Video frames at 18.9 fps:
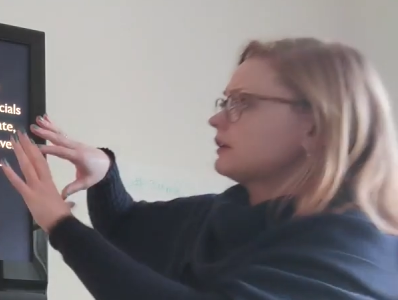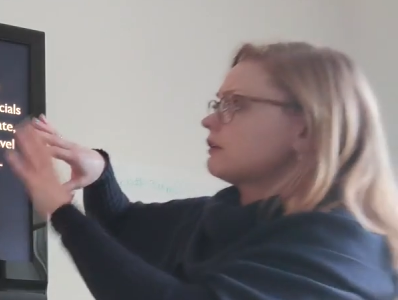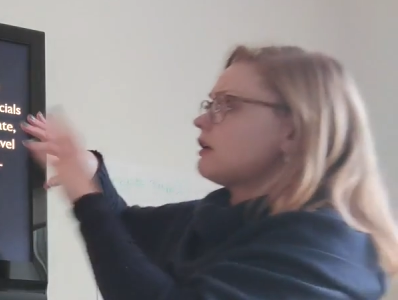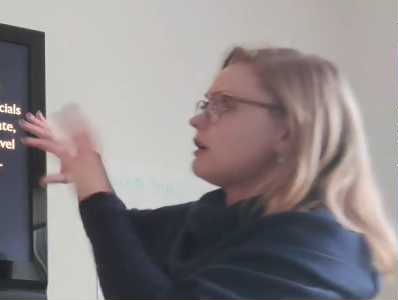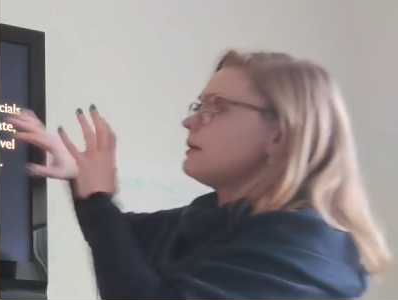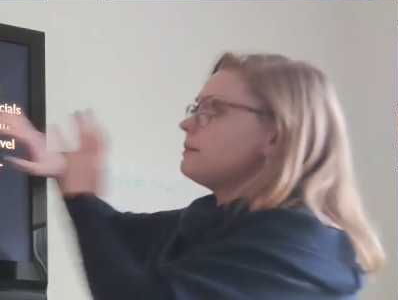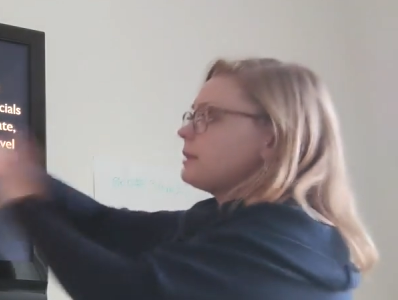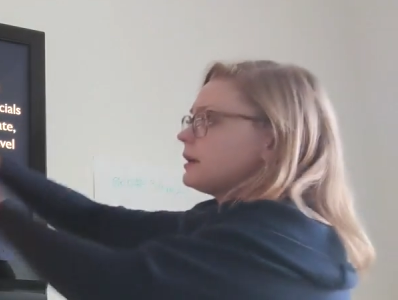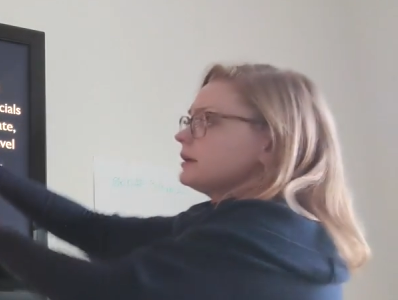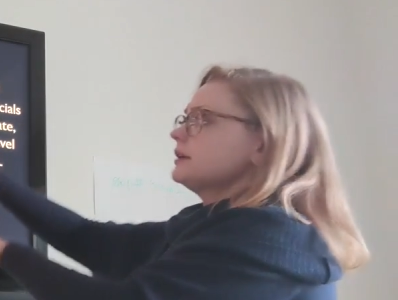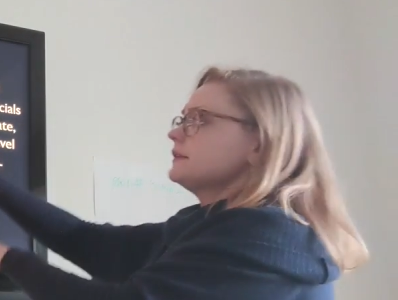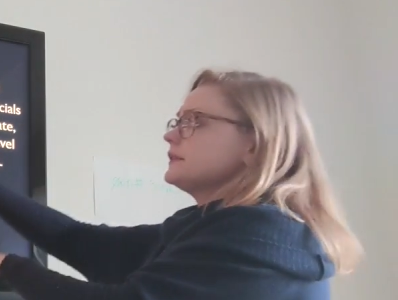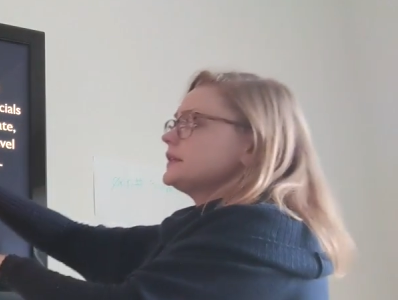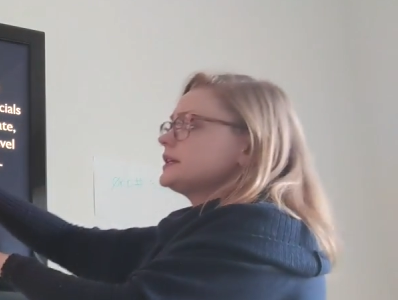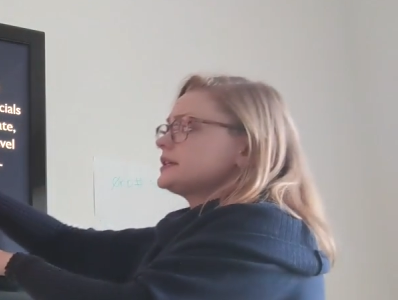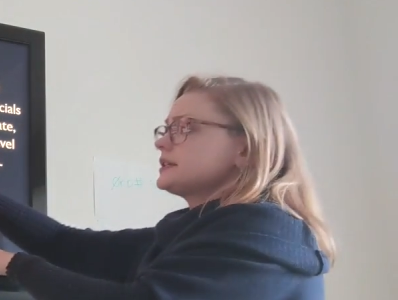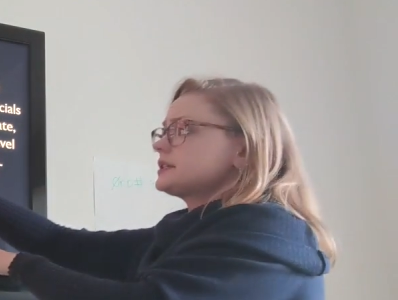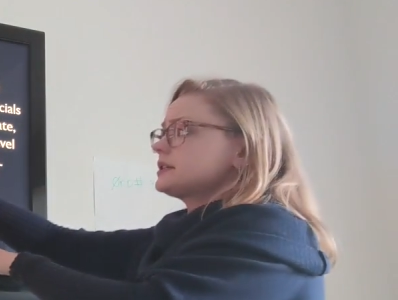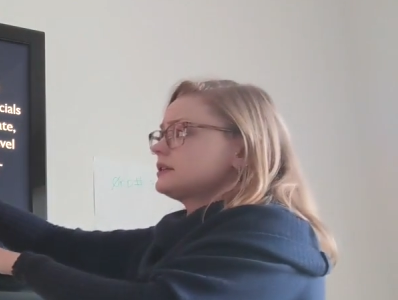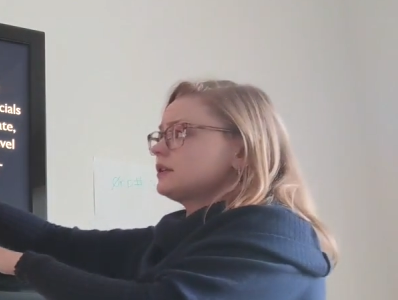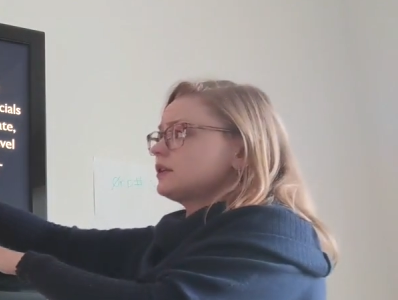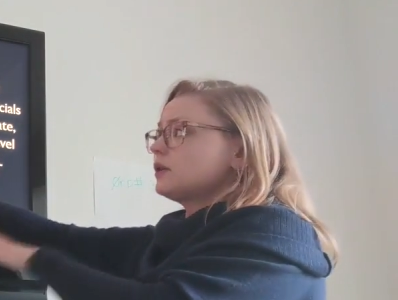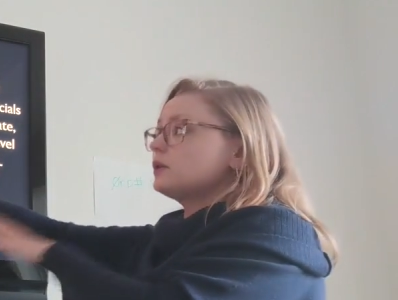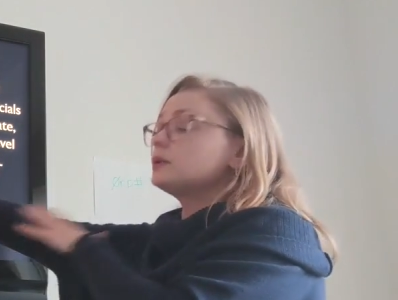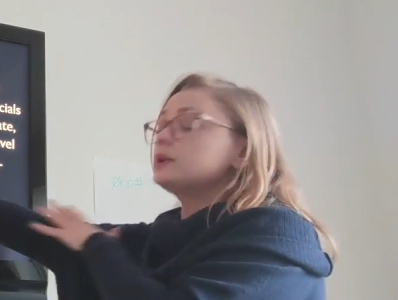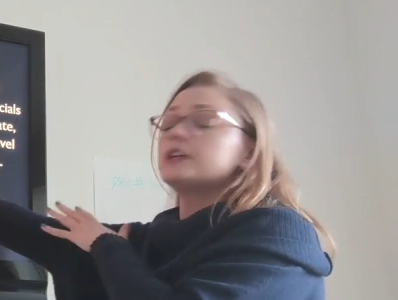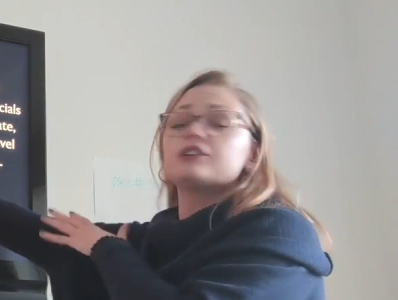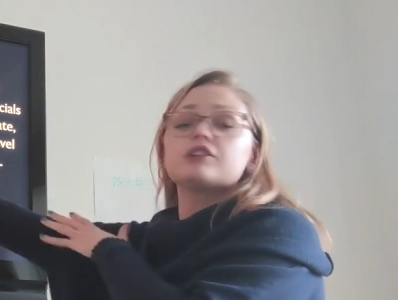that are all part of this
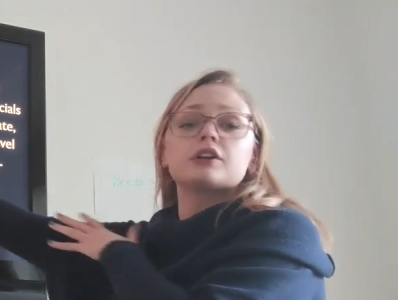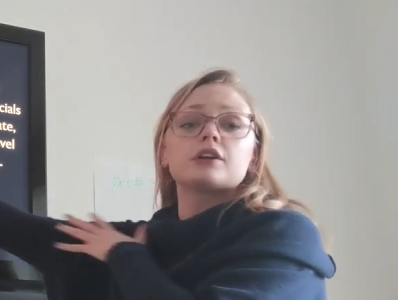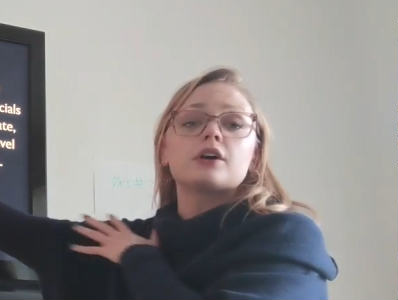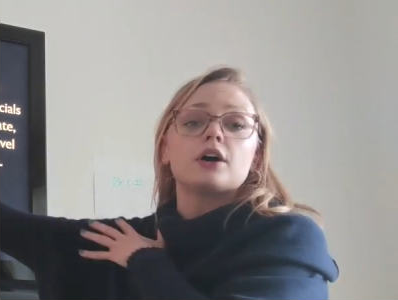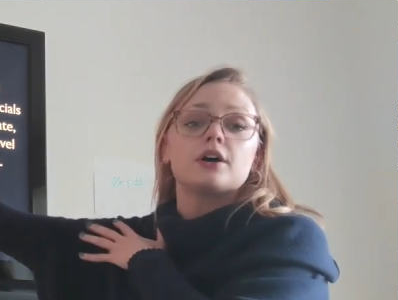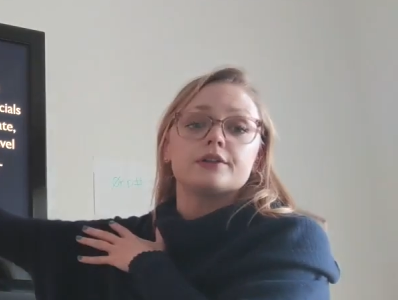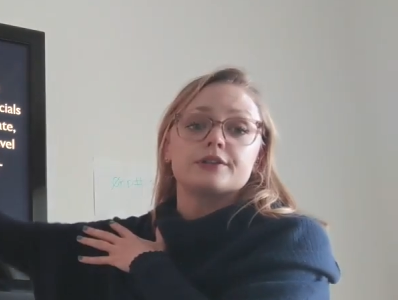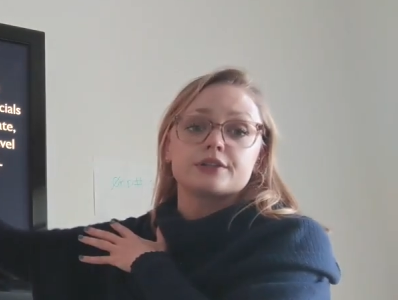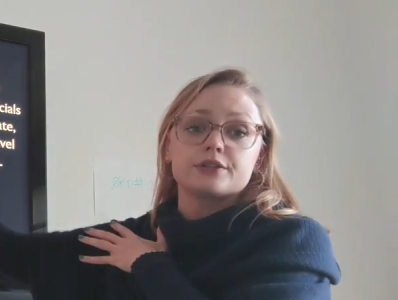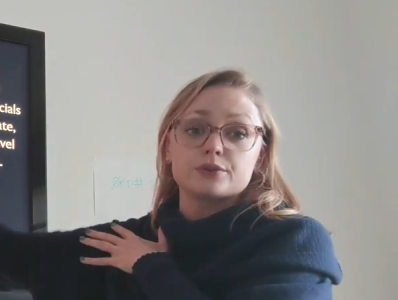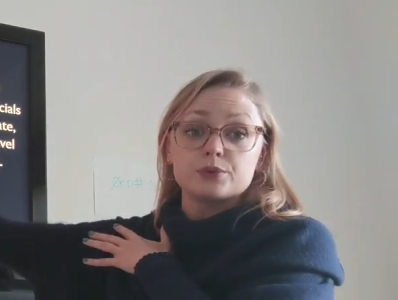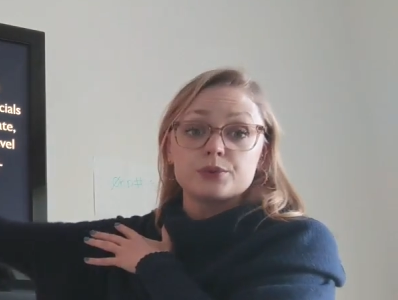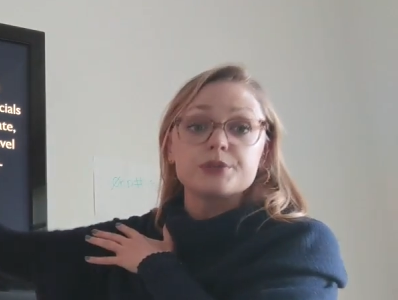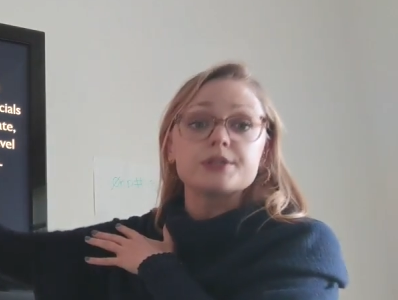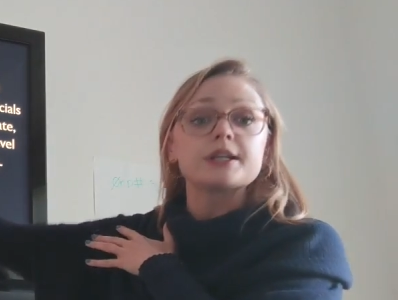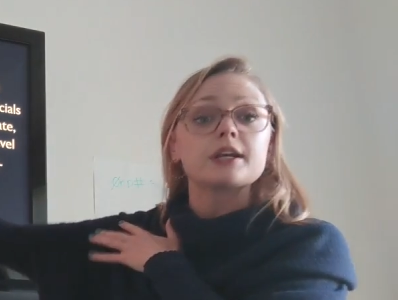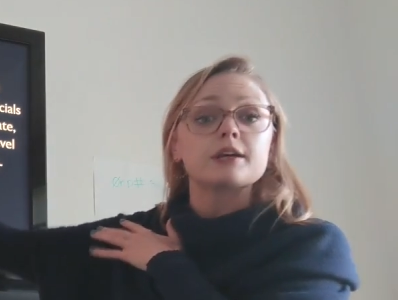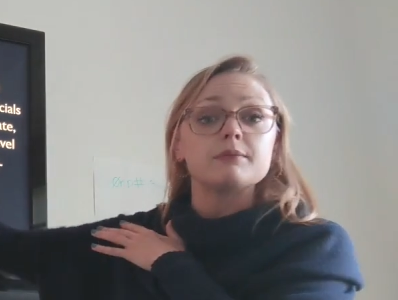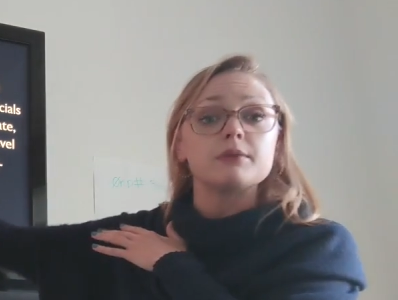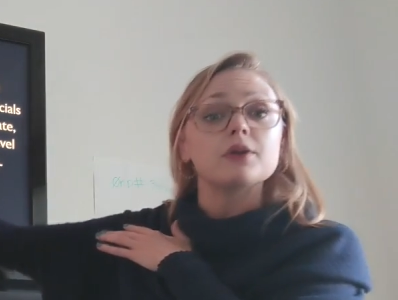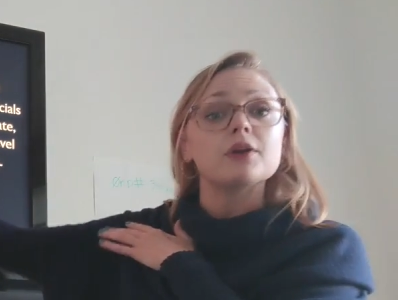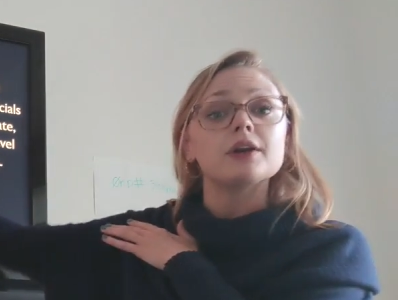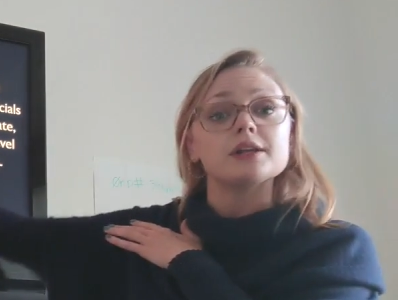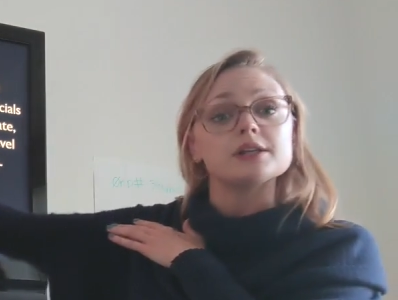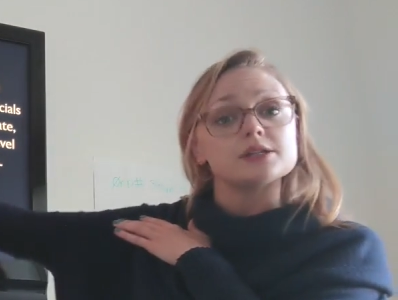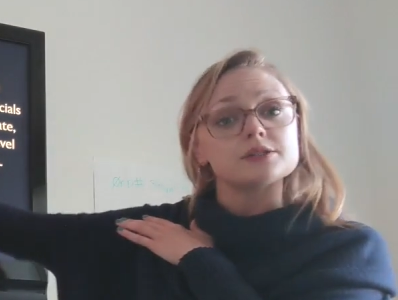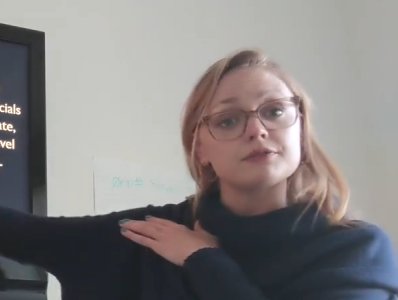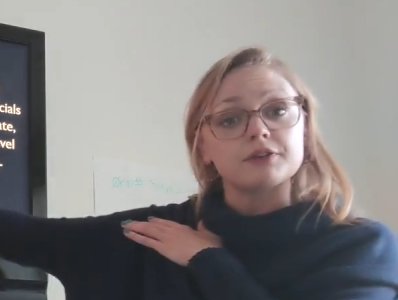coalition called Schools and
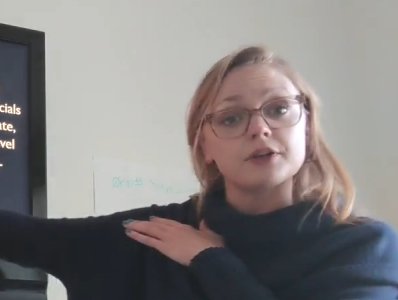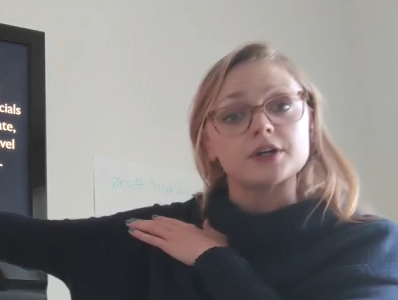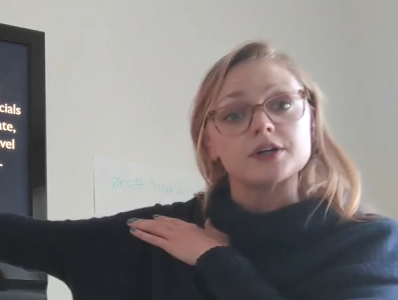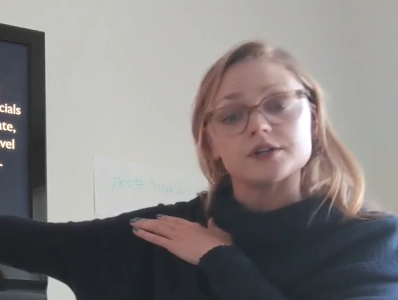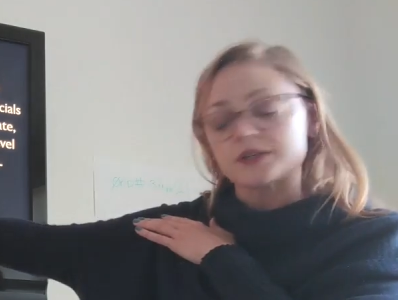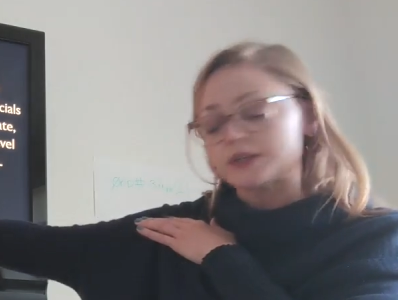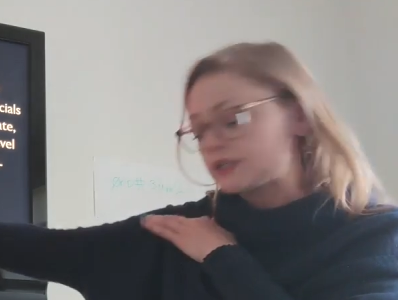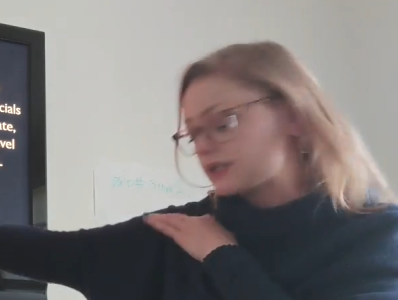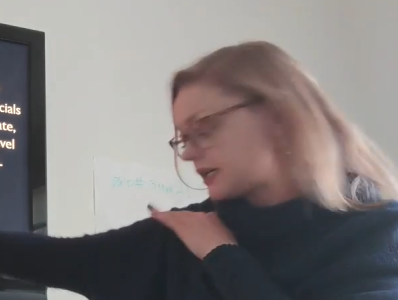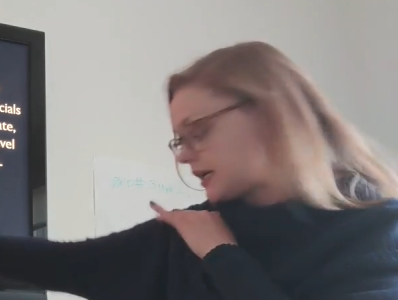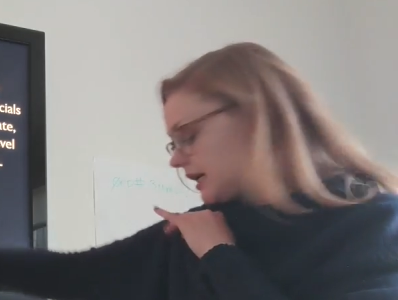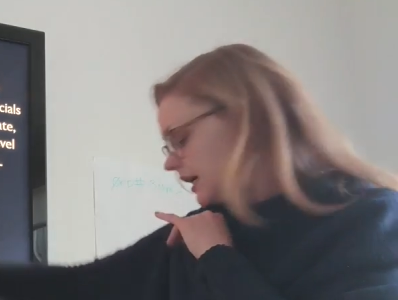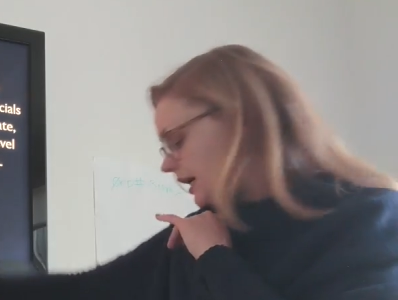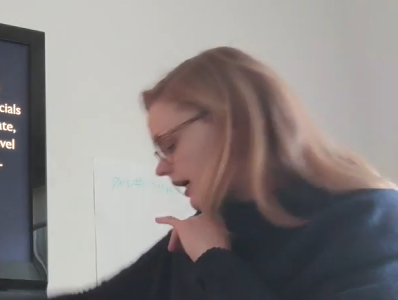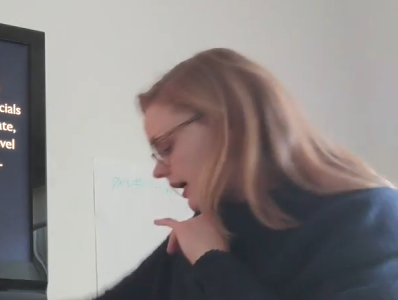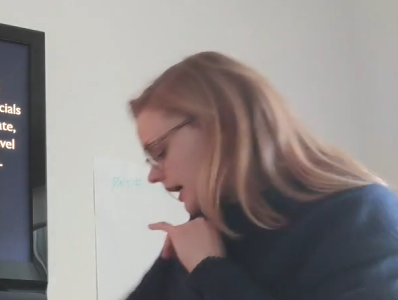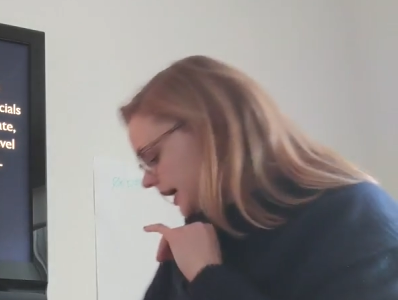Communities First.